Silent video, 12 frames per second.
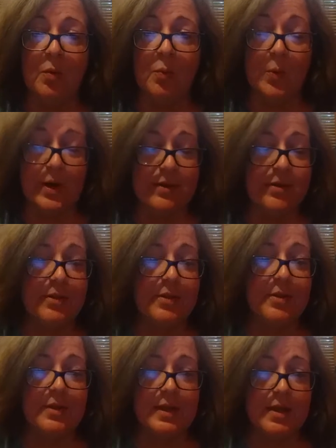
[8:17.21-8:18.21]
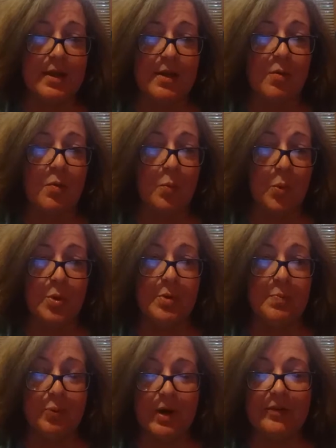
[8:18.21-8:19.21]
with the
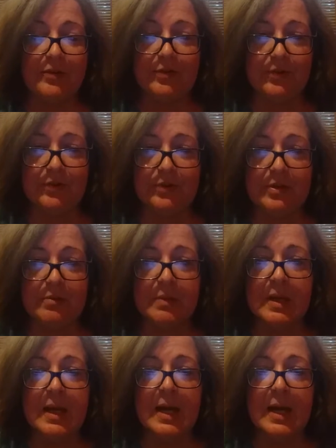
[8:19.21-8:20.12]
WordPress system.